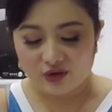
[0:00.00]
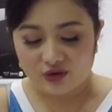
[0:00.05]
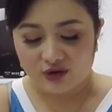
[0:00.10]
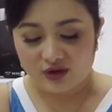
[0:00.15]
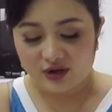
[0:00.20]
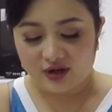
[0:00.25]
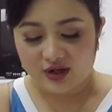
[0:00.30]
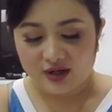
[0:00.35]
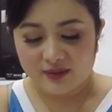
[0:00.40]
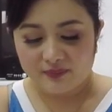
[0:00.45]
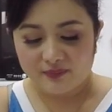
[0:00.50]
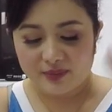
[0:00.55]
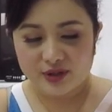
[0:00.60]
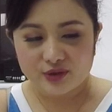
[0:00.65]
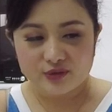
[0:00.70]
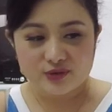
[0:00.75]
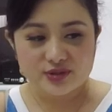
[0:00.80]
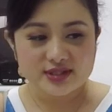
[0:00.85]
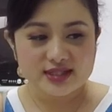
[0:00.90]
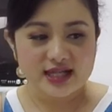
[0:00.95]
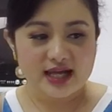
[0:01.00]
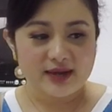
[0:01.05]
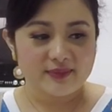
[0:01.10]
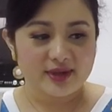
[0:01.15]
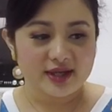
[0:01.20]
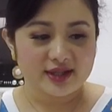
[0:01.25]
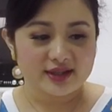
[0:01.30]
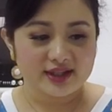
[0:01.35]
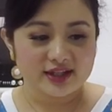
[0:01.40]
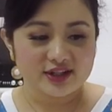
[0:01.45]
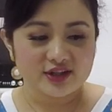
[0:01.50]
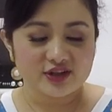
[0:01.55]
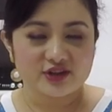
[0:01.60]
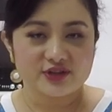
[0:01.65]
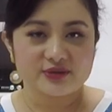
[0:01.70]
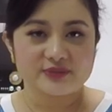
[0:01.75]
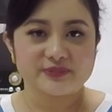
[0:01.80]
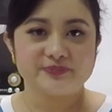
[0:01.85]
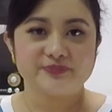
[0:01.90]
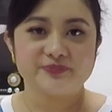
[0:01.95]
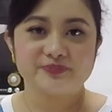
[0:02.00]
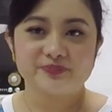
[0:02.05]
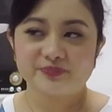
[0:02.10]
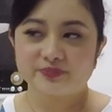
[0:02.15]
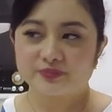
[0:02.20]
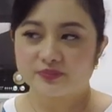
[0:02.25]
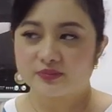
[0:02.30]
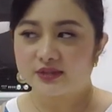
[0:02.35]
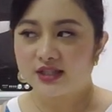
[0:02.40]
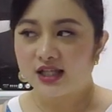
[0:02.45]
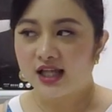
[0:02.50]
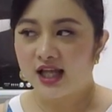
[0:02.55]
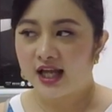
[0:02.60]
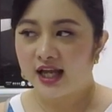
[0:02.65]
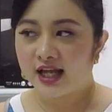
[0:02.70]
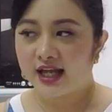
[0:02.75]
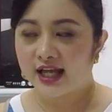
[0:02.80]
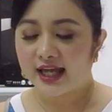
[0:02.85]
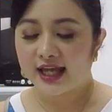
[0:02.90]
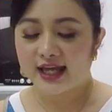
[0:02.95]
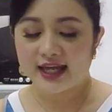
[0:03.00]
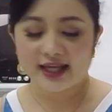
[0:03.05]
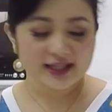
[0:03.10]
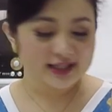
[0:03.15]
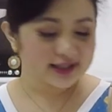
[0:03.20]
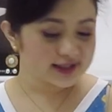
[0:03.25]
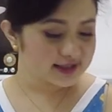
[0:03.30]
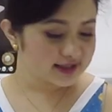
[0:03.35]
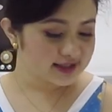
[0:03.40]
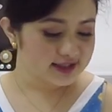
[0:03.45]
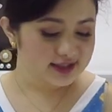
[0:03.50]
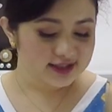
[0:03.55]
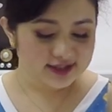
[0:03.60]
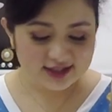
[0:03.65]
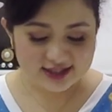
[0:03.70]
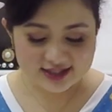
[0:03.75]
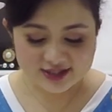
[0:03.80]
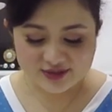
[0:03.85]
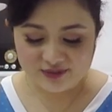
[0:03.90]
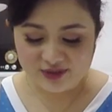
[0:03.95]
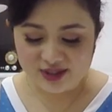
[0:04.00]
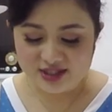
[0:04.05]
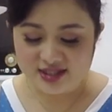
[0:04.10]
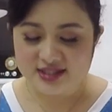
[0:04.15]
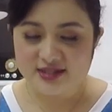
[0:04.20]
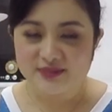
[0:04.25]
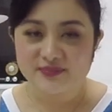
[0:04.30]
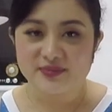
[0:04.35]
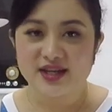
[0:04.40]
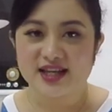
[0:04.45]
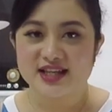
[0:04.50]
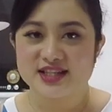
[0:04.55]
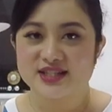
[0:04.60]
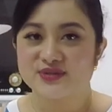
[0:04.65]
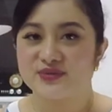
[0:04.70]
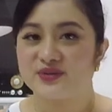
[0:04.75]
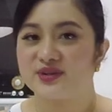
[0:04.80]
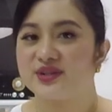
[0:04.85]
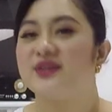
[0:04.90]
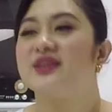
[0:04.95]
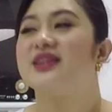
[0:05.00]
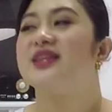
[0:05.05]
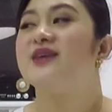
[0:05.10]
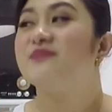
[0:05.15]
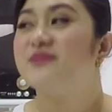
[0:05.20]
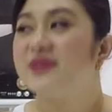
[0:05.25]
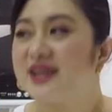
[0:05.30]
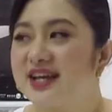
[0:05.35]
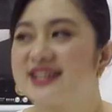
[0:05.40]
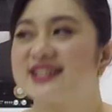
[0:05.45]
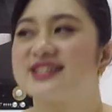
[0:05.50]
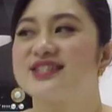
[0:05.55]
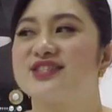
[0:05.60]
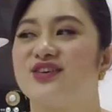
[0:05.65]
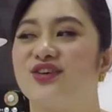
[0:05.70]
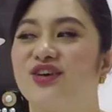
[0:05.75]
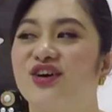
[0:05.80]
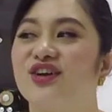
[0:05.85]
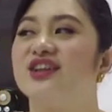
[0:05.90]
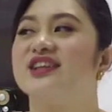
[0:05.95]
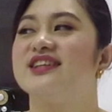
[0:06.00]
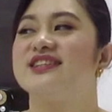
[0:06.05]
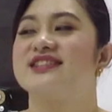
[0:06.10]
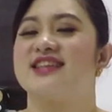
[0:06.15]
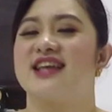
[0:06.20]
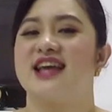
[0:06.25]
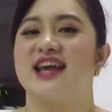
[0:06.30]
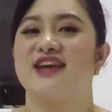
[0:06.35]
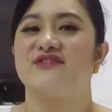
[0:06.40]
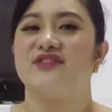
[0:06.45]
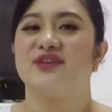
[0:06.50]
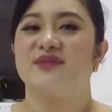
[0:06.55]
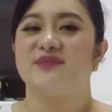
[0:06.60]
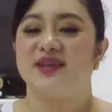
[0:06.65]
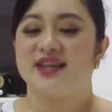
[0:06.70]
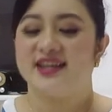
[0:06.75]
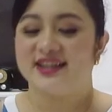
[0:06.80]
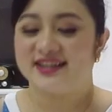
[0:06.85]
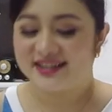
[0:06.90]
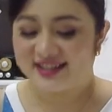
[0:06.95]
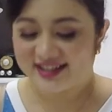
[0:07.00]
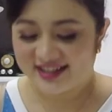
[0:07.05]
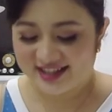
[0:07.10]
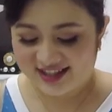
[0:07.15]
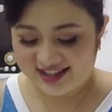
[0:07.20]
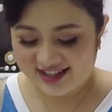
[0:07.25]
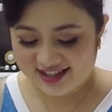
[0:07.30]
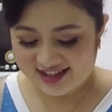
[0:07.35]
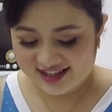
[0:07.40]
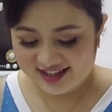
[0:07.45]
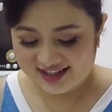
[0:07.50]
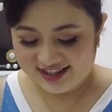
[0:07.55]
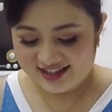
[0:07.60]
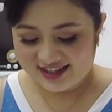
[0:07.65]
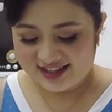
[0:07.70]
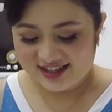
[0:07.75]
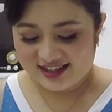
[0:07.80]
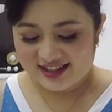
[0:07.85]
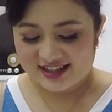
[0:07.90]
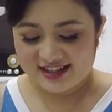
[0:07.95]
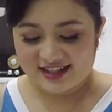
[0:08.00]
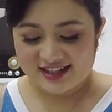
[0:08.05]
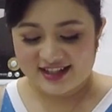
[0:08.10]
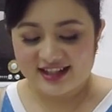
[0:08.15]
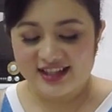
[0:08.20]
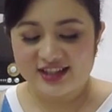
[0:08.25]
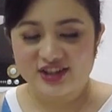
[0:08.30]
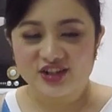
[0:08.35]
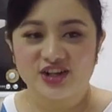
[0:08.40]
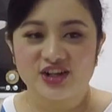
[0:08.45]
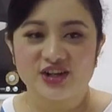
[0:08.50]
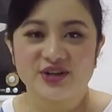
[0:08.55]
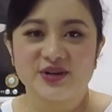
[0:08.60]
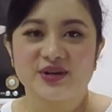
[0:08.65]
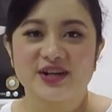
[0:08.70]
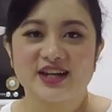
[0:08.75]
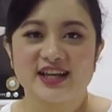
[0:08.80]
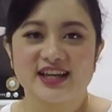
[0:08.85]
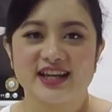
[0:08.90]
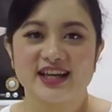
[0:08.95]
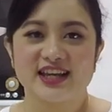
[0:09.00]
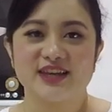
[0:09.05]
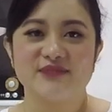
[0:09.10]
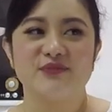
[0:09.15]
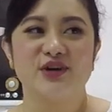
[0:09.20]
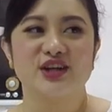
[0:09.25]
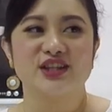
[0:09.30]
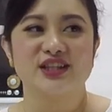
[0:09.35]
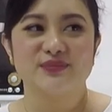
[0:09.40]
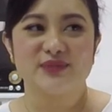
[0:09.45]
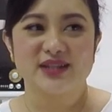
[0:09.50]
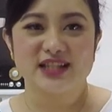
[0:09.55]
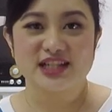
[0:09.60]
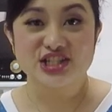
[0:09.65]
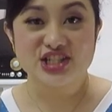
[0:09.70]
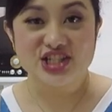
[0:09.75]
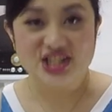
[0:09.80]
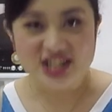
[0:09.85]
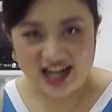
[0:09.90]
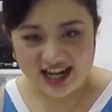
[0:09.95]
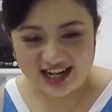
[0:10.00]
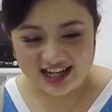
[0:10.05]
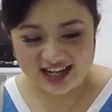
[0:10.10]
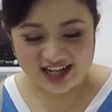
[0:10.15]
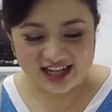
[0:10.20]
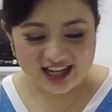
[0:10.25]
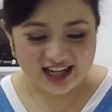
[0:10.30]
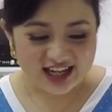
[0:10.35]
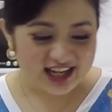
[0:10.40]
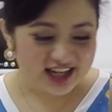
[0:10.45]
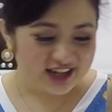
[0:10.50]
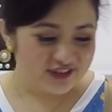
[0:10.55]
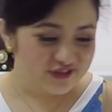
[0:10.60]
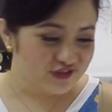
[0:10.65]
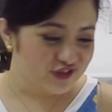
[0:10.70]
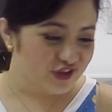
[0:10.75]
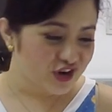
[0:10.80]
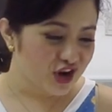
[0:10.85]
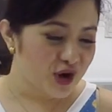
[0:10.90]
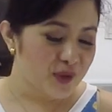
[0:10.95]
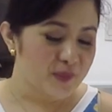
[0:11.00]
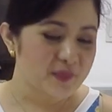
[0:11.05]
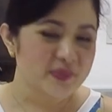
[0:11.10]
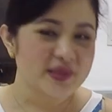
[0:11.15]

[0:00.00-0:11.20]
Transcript: ko. Pinost namin. Ayun. And this one's the biggest haul he's ever made. Ito, he bought a Balenciaga from